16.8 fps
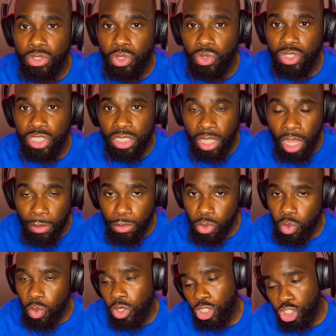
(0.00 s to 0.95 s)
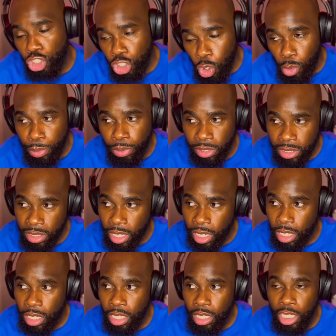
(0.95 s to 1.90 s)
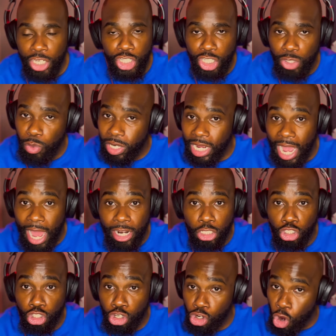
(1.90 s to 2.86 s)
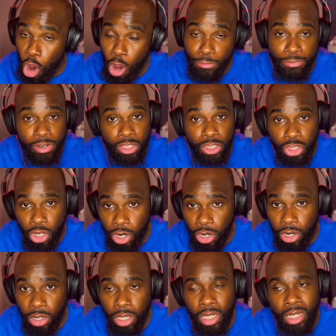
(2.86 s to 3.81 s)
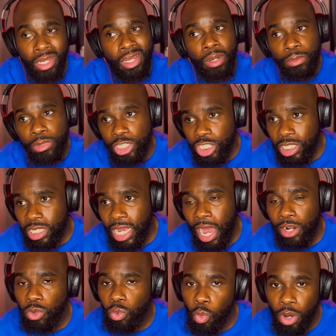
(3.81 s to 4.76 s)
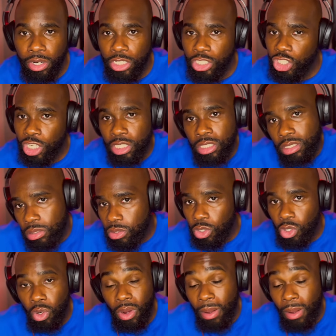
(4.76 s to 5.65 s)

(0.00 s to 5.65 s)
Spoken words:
stumble or the choke per se, she would have kind of took off in the third, but she kind of wanted just, you know,